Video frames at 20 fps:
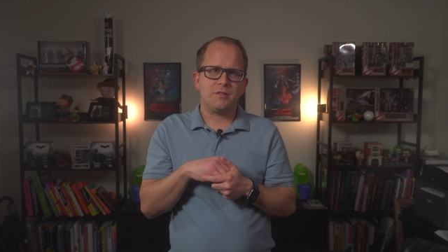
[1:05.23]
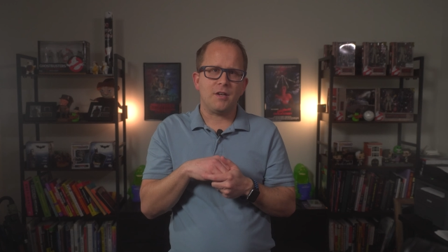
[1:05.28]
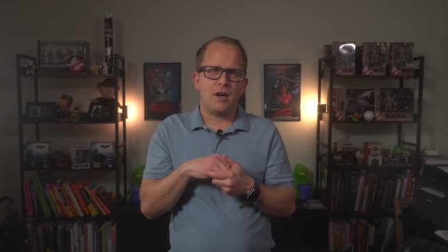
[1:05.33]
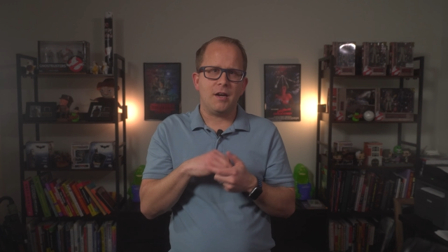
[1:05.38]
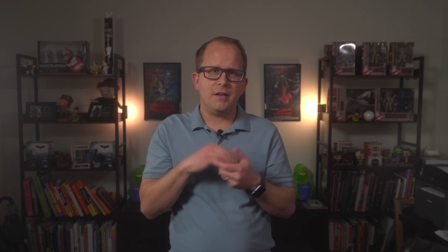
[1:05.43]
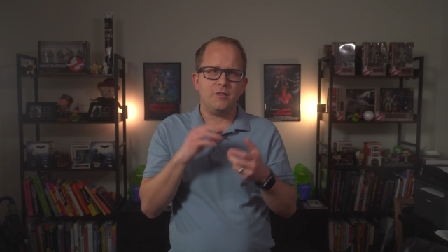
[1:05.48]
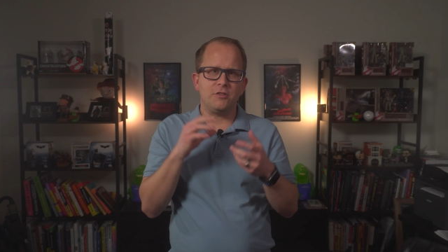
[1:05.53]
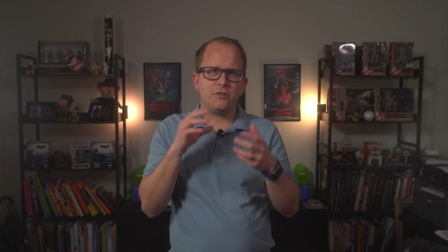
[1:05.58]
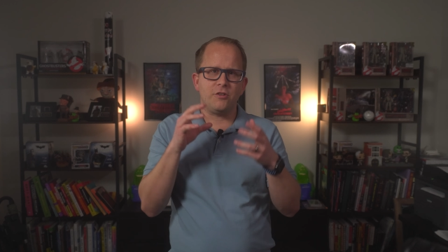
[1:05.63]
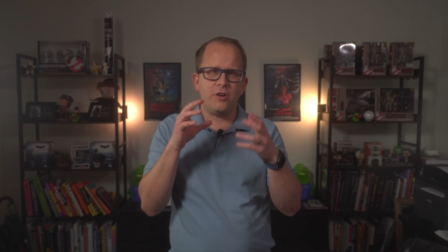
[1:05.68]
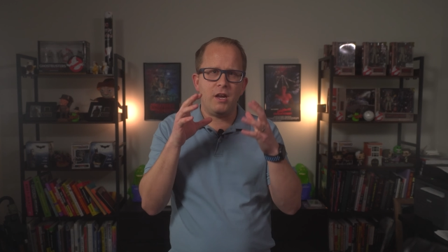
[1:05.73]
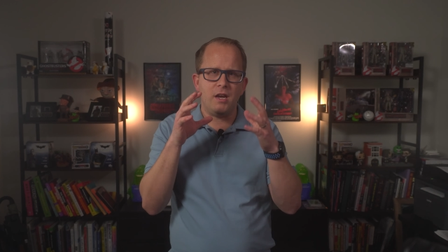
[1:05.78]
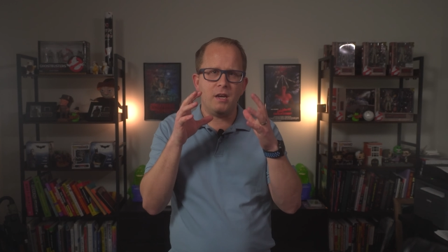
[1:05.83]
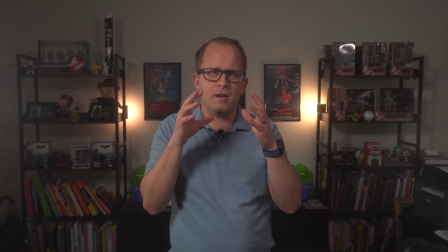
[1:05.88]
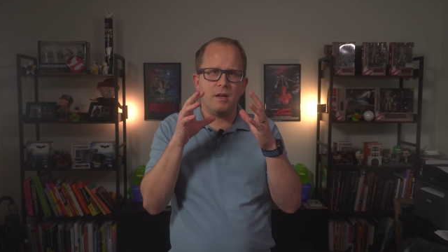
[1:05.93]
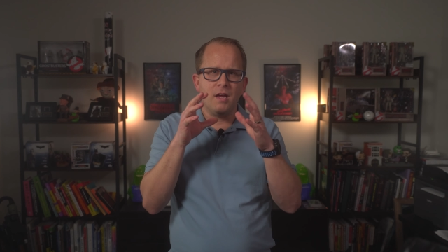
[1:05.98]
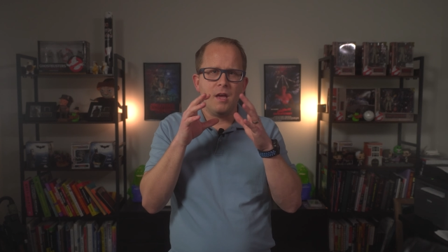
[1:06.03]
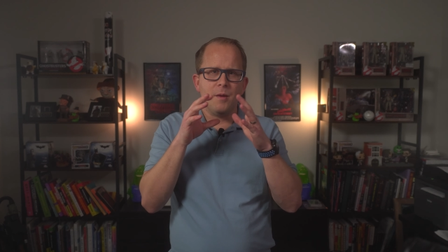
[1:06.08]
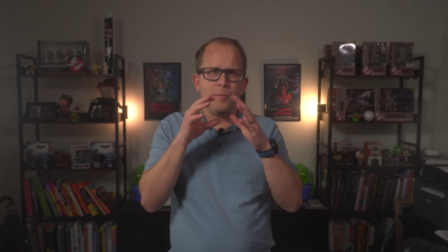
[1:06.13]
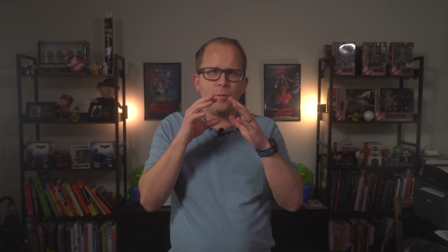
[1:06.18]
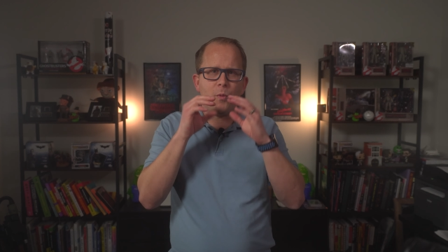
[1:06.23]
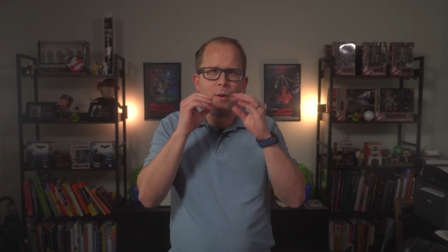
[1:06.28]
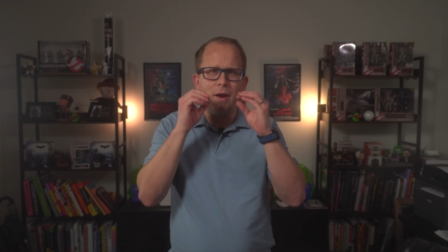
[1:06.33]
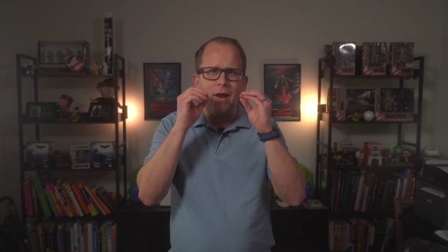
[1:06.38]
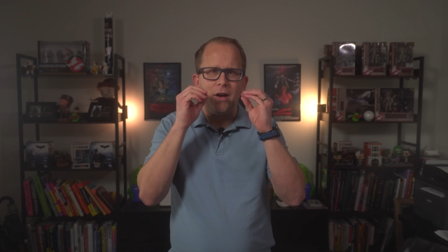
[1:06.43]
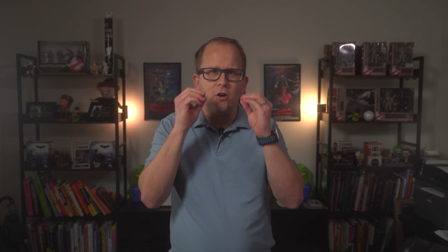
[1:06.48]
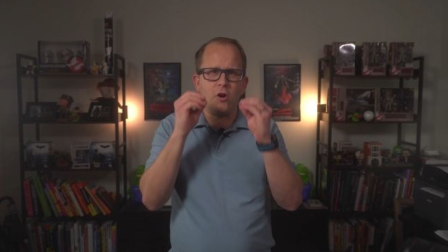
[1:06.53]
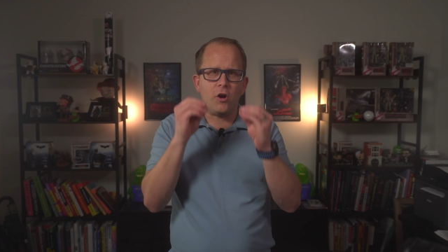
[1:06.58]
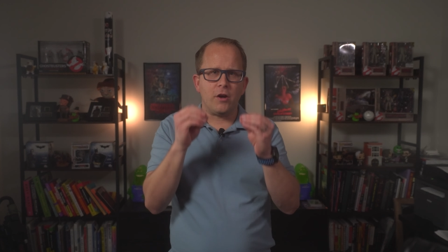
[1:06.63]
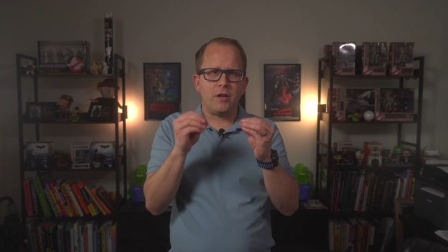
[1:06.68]
tiny screen, but when
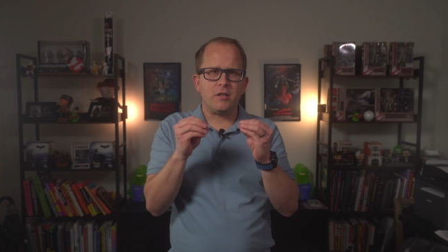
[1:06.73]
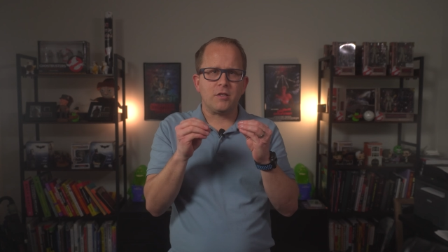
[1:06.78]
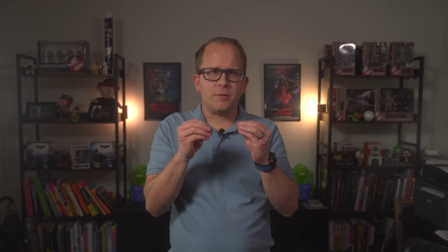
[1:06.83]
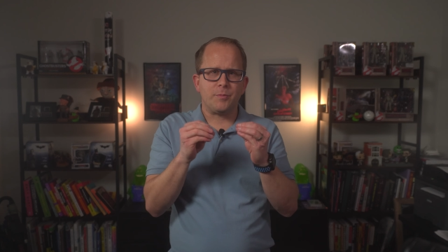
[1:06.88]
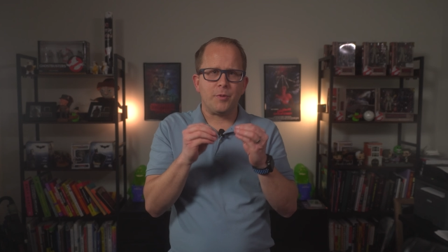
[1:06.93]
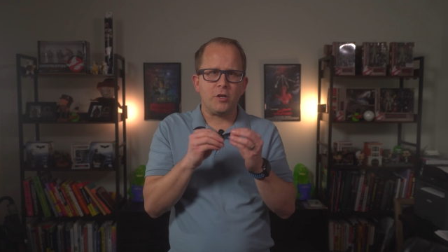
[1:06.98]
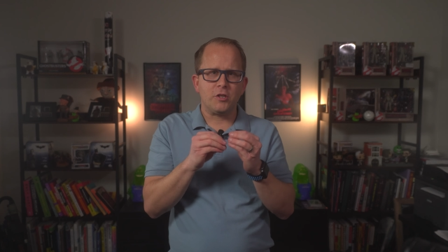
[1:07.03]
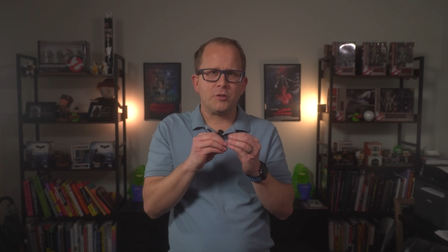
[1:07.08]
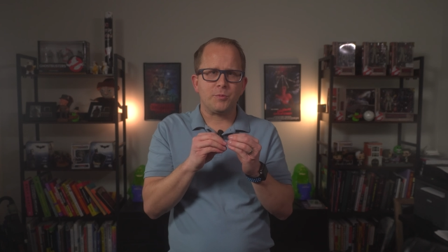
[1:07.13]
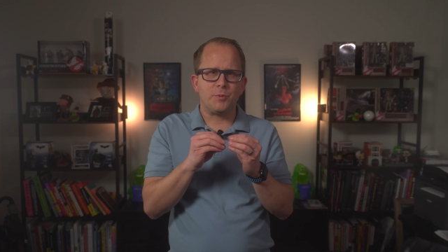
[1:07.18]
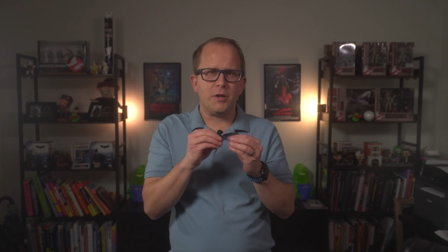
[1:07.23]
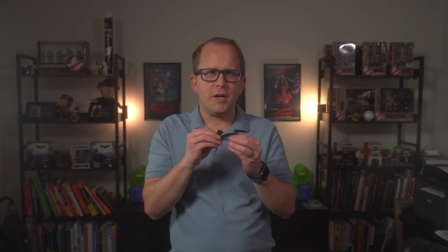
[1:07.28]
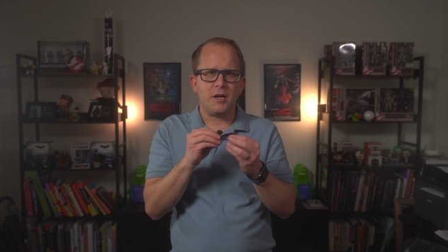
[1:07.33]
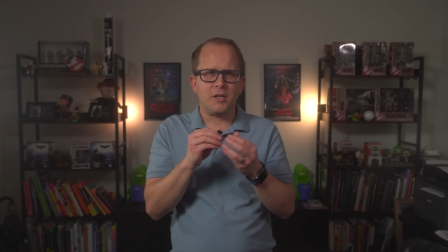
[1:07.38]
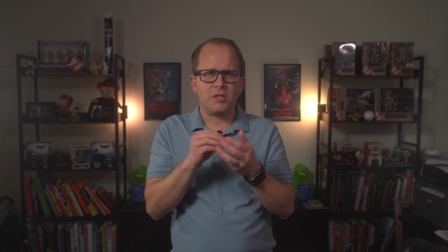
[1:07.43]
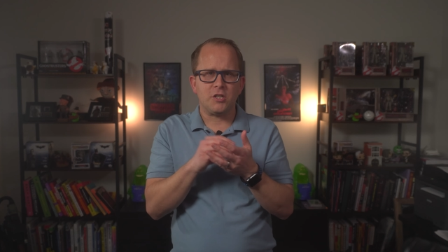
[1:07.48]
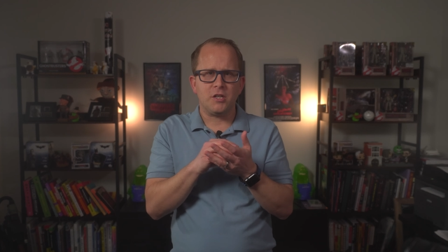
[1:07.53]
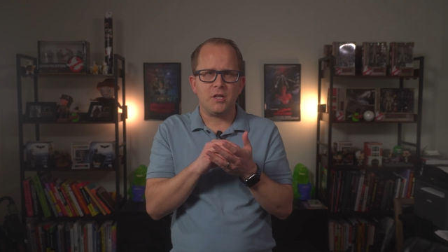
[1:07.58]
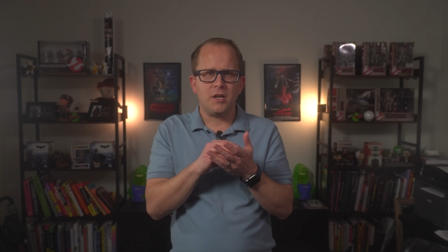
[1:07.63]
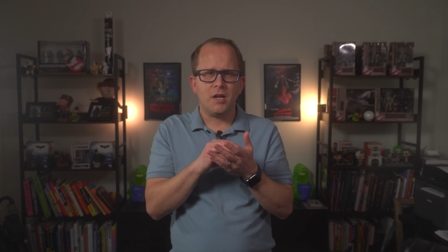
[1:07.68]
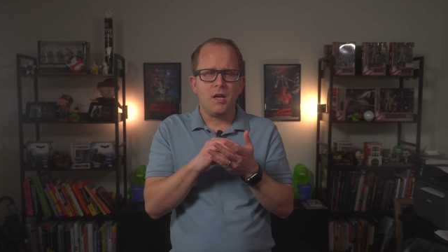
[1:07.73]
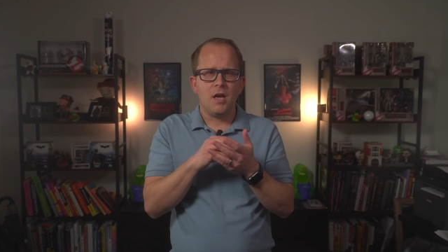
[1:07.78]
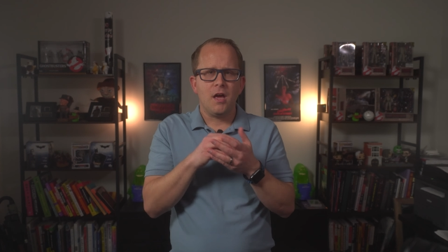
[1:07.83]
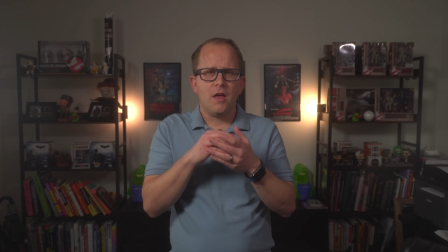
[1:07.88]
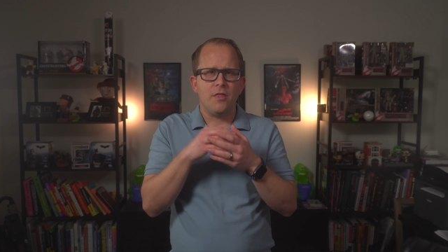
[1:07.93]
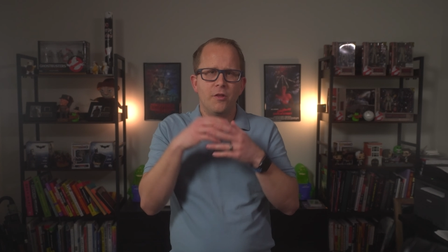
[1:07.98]
I got into post-production,